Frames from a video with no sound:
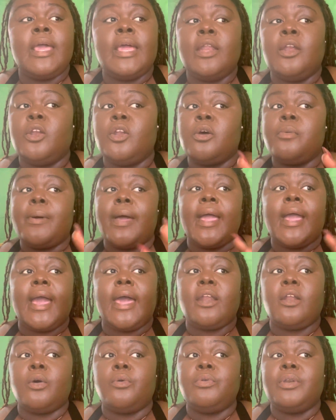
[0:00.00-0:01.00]
Nobody got
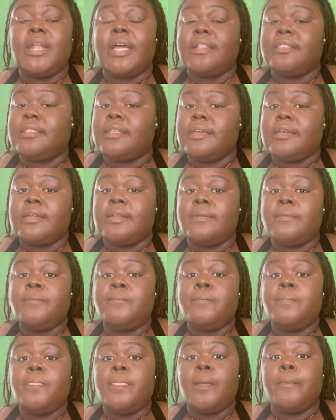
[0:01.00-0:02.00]
to know nothing.
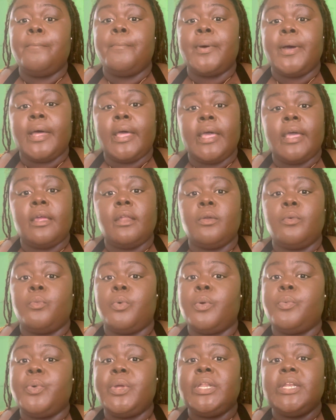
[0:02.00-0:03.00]
But
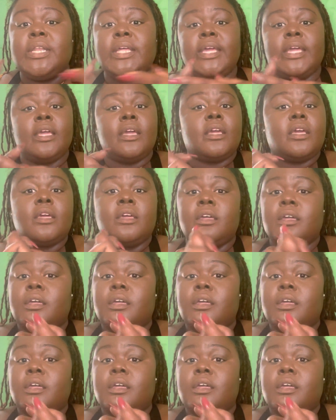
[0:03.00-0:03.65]
when we link,